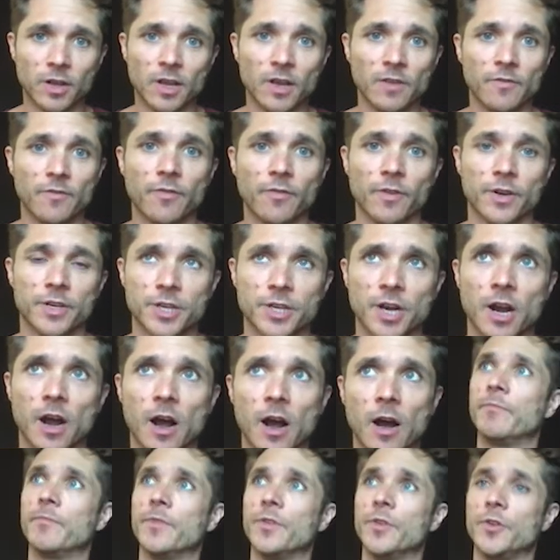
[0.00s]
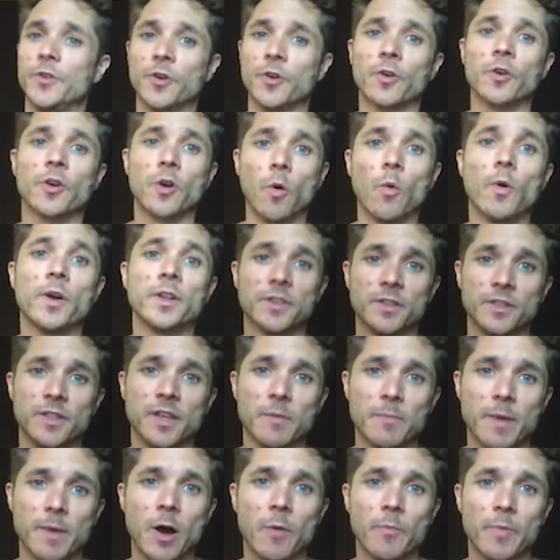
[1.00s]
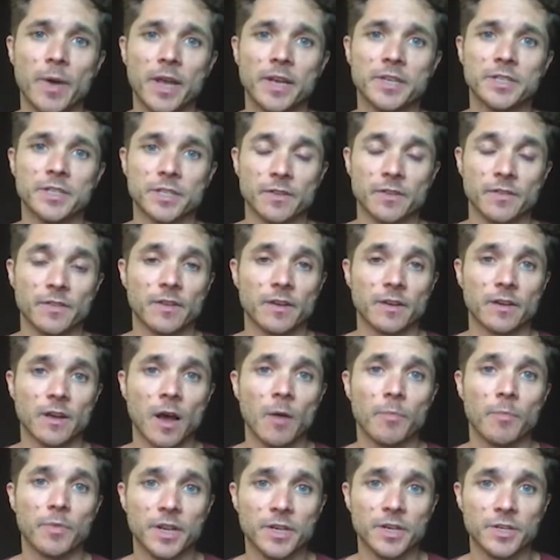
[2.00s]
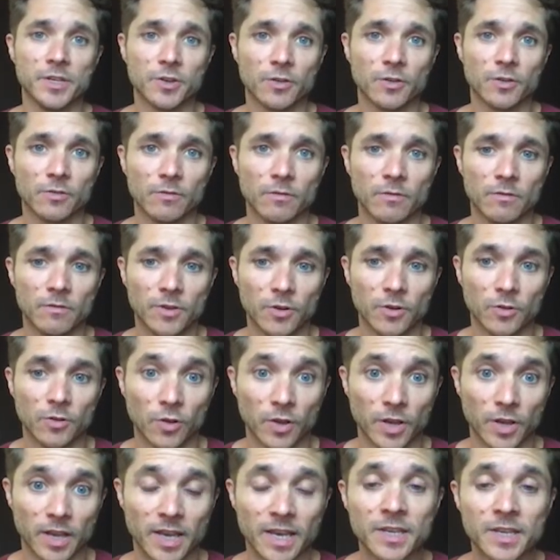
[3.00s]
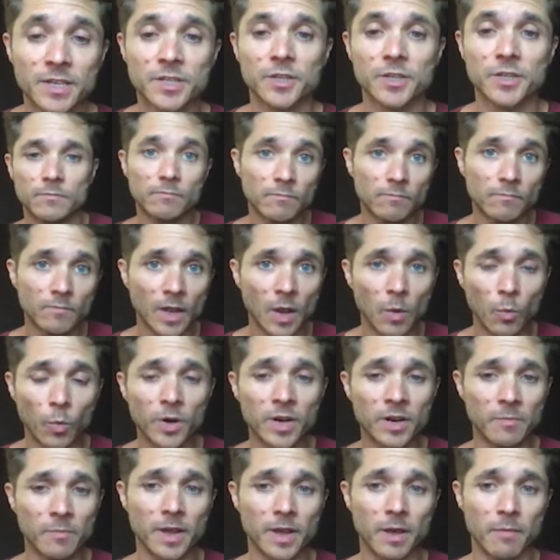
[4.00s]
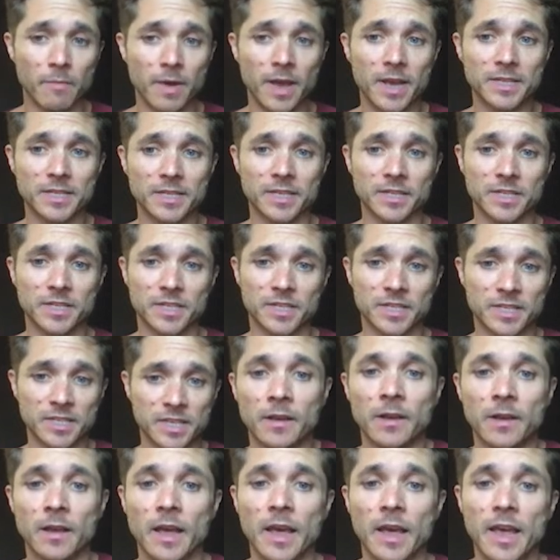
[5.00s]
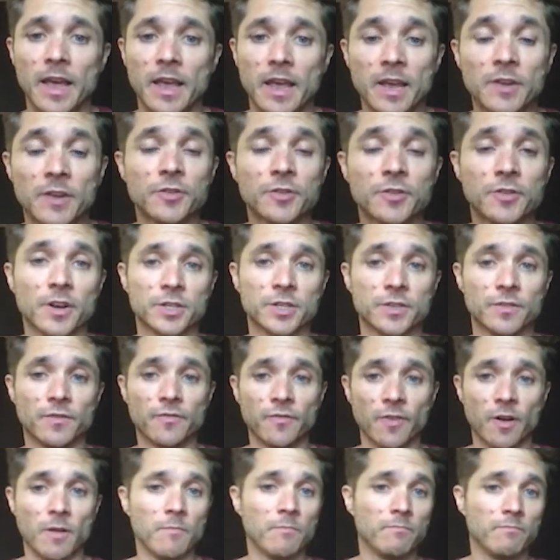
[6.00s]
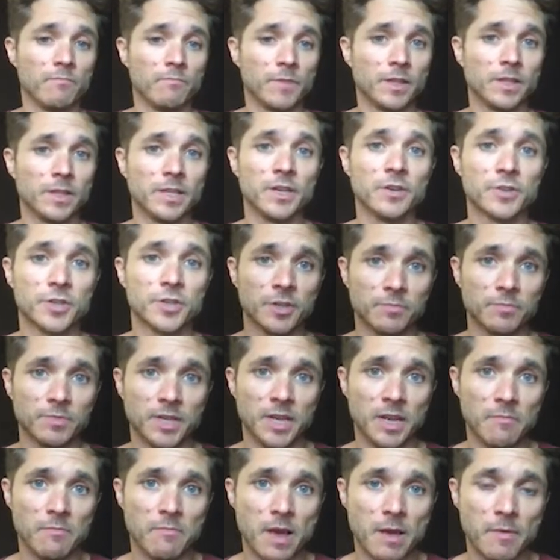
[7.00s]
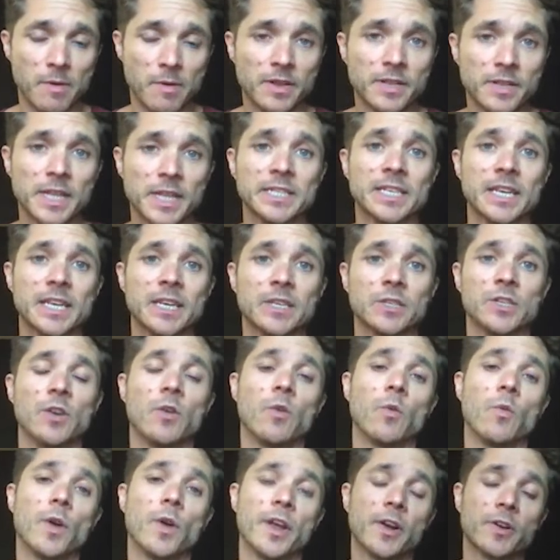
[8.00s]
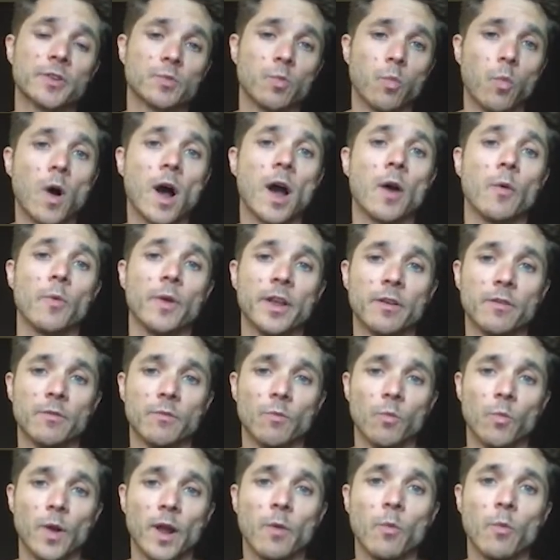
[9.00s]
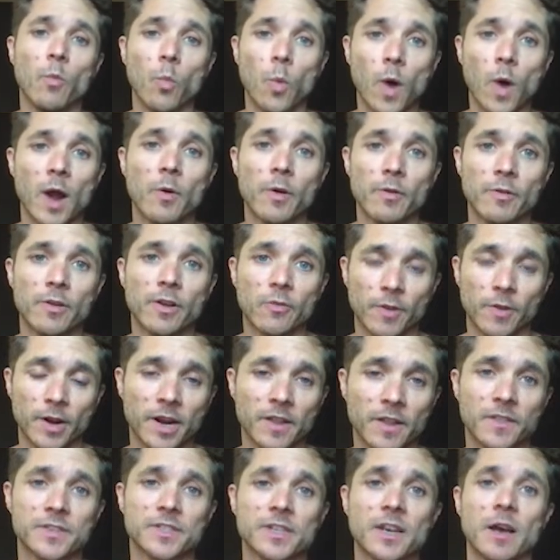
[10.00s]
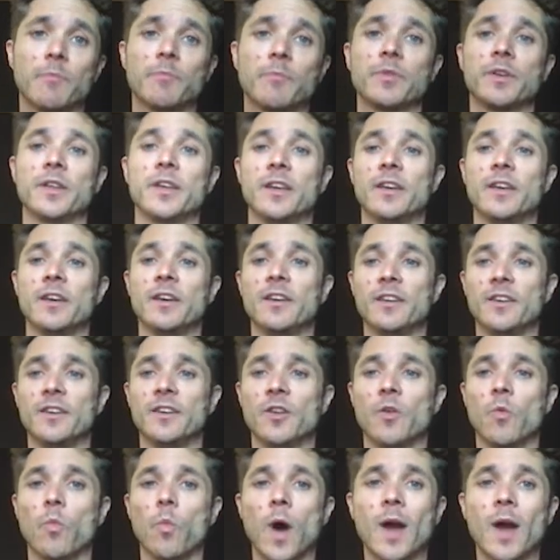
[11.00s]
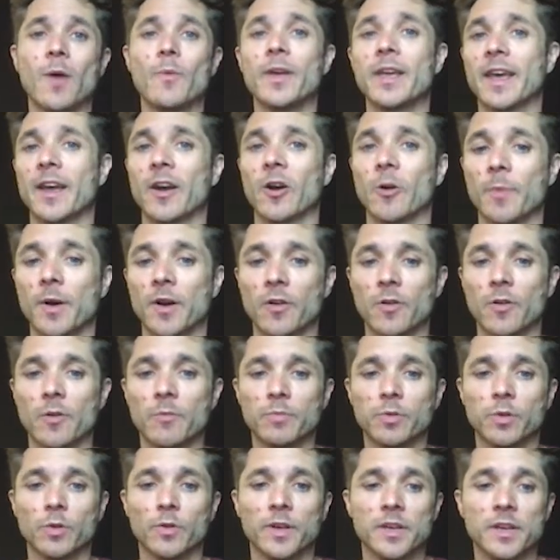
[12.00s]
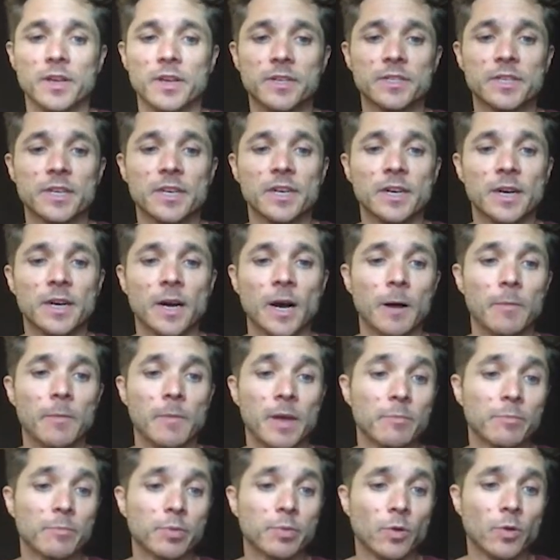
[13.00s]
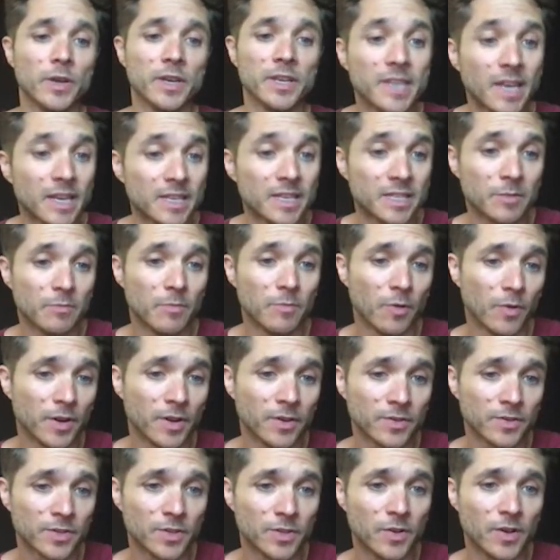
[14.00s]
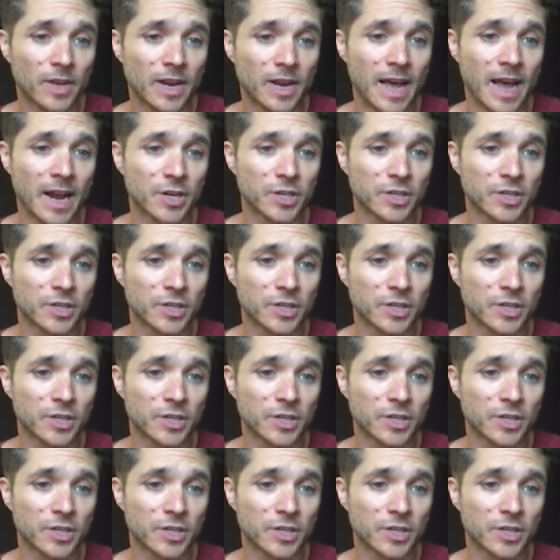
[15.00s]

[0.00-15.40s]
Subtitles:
for a job, you're going to the about pages of the companies you're looking into. And wouldn't it be amazing to see a introduction from the leadership team maybe that says, here's why we created this company, why we care about our employees, employee testimonials, so you can actually